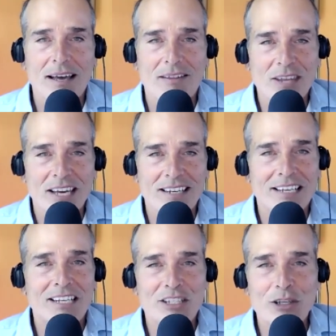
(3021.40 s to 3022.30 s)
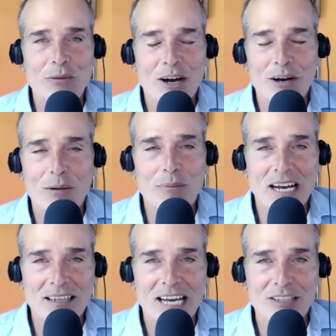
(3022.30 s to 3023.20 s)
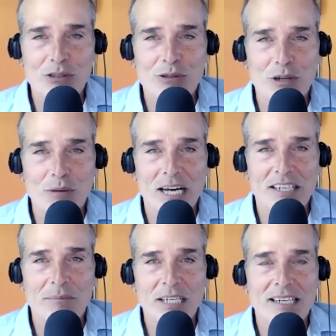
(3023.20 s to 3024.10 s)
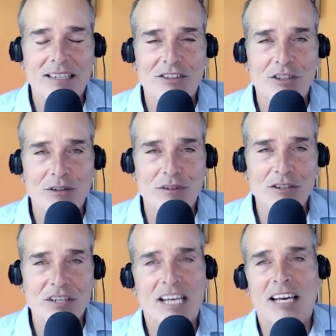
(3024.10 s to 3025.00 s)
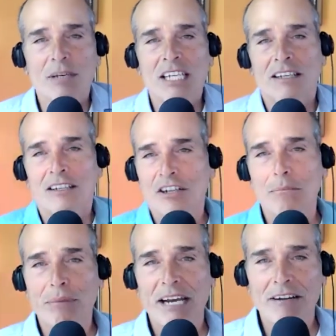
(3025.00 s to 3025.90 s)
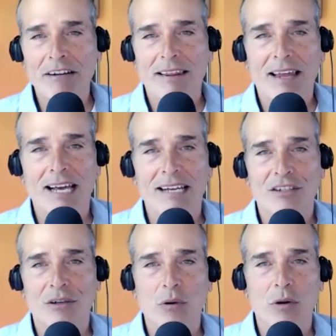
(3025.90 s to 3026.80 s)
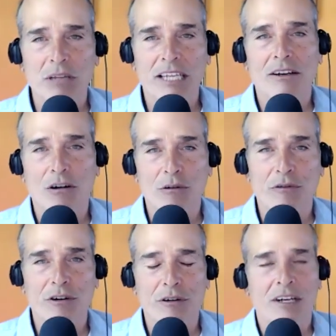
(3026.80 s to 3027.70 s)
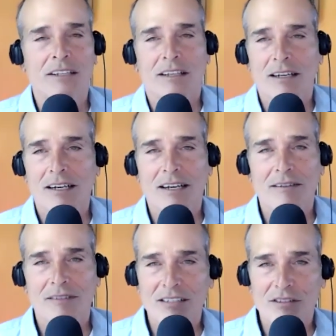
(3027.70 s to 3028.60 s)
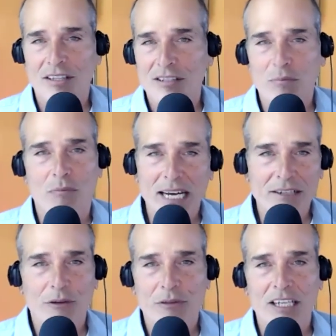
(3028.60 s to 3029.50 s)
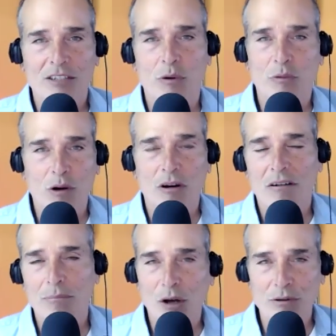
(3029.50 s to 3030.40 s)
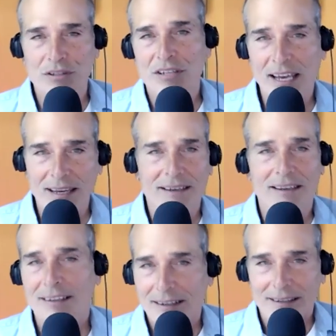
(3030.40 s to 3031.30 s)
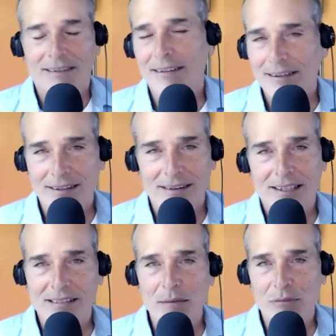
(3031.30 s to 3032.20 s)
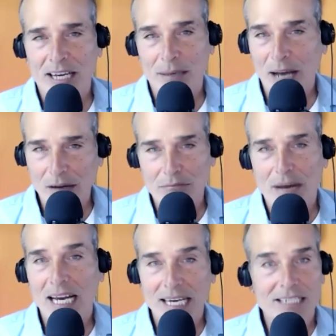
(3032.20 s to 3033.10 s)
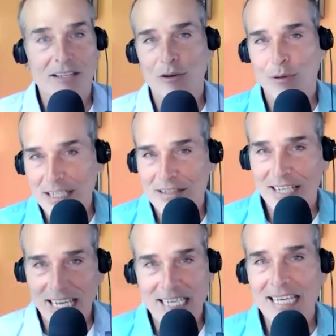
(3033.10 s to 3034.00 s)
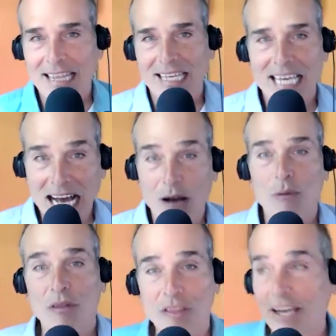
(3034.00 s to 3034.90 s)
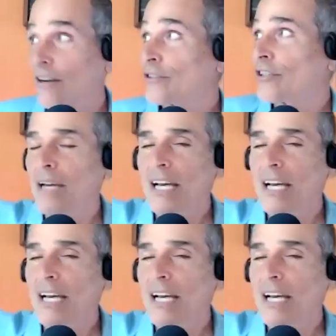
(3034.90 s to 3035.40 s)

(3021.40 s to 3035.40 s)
and that you are a biological robot in a meaningless universe. I mean, comparing that to quibbling over uh, these these minor things where we're both saying uh, the, the same thing about mind and there isn't anything out there to